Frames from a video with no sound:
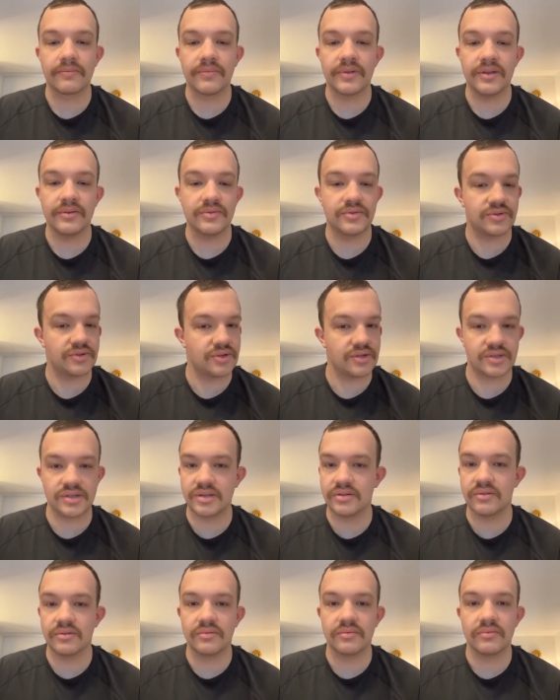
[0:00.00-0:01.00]
He was
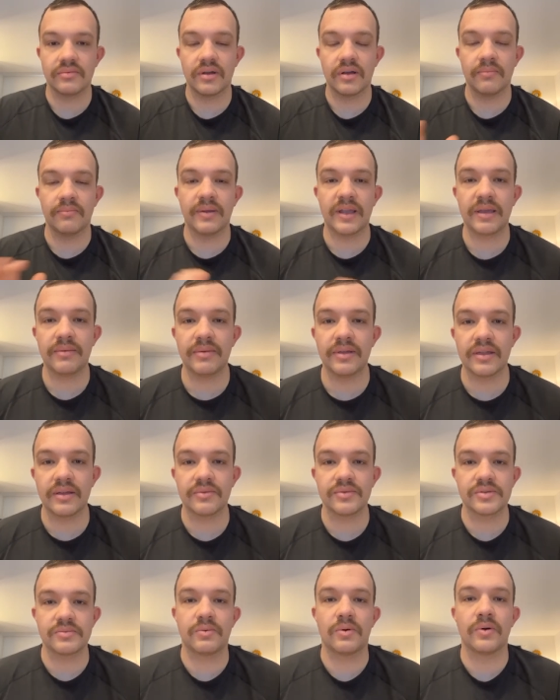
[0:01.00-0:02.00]
just a baby
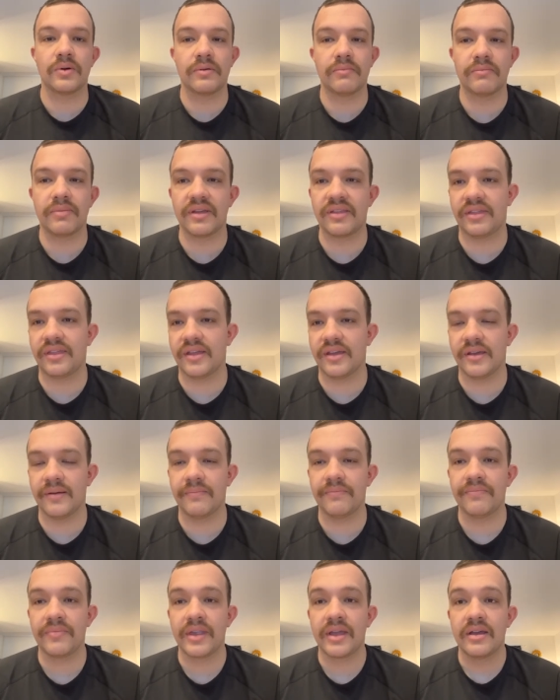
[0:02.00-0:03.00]
that was born in
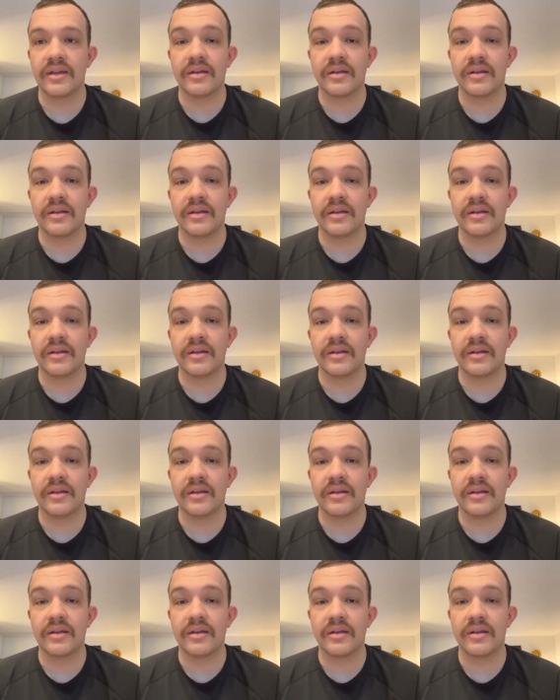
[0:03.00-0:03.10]
Bethlehem.